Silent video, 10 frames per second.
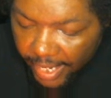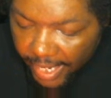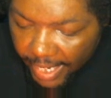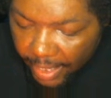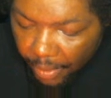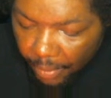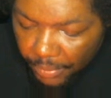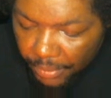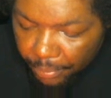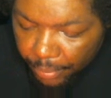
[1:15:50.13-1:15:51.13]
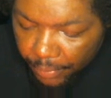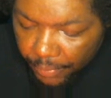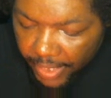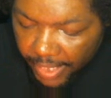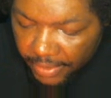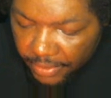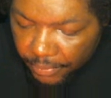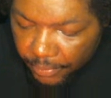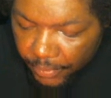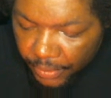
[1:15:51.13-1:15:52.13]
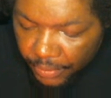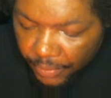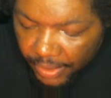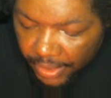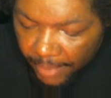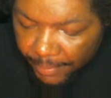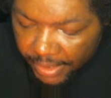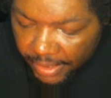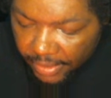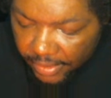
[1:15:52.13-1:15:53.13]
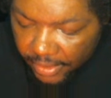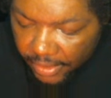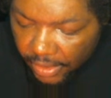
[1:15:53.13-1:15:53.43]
and I hope to prove that to you in the coming years.